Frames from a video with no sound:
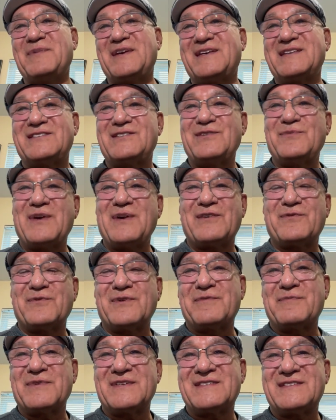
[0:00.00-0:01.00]
because you make
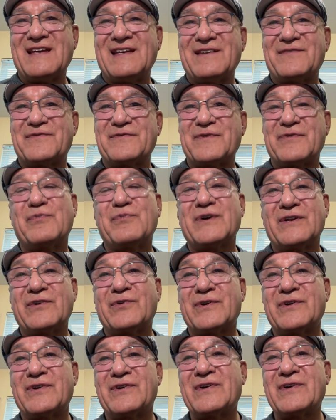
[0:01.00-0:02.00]
one mistake with one
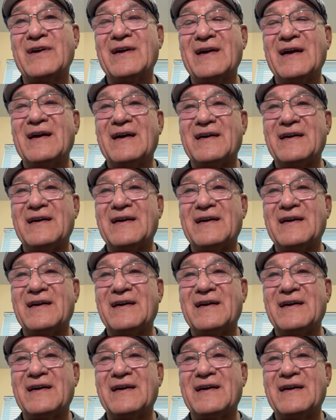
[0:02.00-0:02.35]
order.